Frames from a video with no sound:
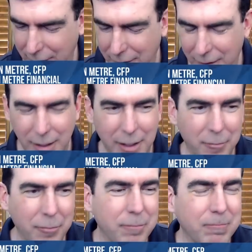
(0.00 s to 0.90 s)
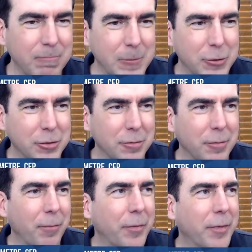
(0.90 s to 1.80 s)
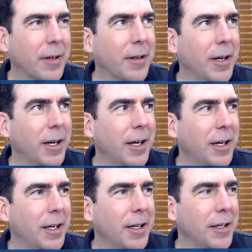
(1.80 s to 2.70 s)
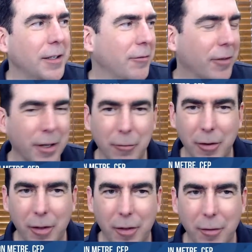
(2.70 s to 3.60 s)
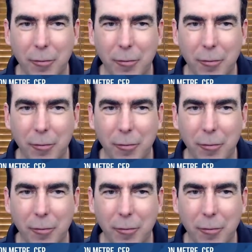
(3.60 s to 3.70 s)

Um, shoot, uh, forget what the third.